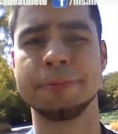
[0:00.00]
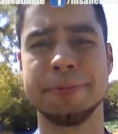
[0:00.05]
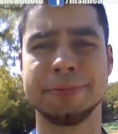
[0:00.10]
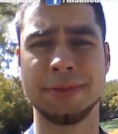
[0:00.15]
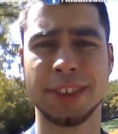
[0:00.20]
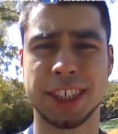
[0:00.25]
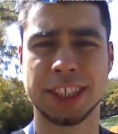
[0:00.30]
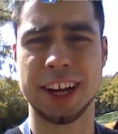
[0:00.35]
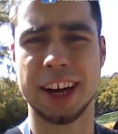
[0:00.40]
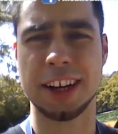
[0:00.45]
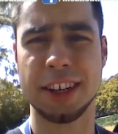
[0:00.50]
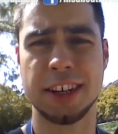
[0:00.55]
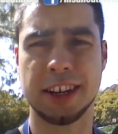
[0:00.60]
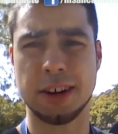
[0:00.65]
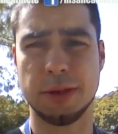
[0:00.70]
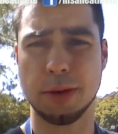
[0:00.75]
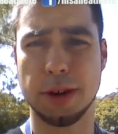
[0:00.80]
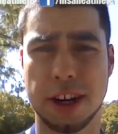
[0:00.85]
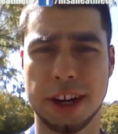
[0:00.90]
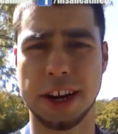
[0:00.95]
Just got
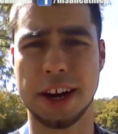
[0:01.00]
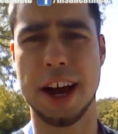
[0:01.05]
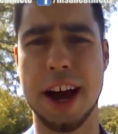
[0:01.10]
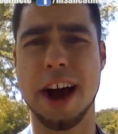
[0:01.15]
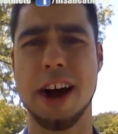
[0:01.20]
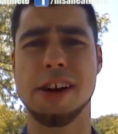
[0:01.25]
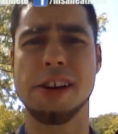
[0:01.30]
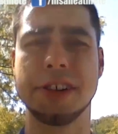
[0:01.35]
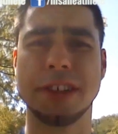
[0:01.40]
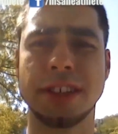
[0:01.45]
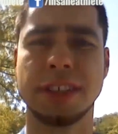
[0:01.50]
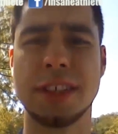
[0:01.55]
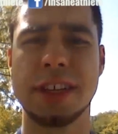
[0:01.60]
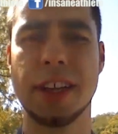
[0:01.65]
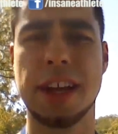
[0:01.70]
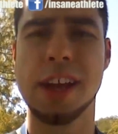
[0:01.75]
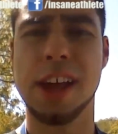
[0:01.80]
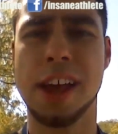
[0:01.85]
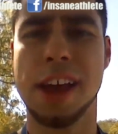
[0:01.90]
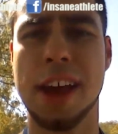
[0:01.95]
done working out,
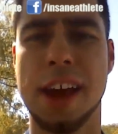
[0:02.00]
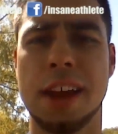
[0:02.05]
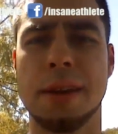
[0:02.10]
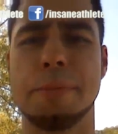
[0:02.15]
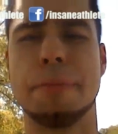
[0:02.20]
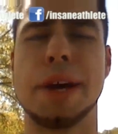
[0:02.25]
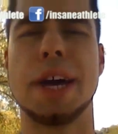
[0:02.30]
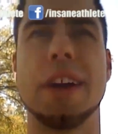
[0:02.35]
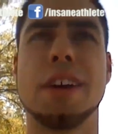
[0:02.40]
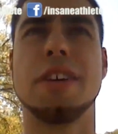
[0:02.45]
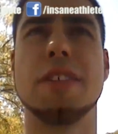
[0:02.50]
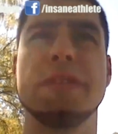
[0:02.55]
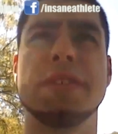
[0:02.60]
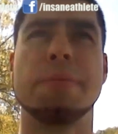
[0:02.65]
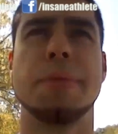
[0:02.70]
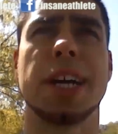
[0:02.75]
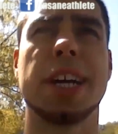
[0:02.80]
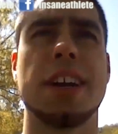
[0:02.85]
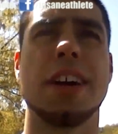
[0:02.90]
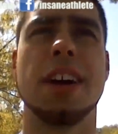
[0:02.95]
heading back over
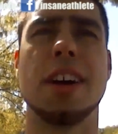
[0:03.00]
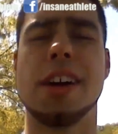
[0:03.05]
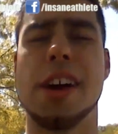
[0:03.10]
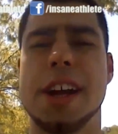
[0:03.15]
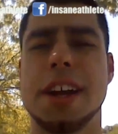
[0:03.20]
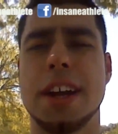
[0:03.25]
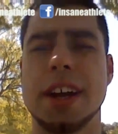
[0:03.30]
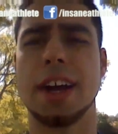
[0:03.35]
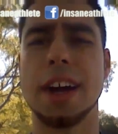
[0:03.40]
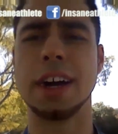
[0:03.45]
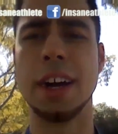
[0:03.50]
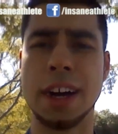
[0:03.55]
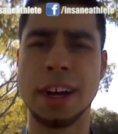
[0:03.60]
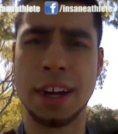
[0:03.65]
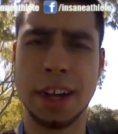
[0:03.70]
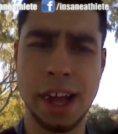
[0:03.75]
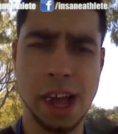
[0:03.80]
to my car right now.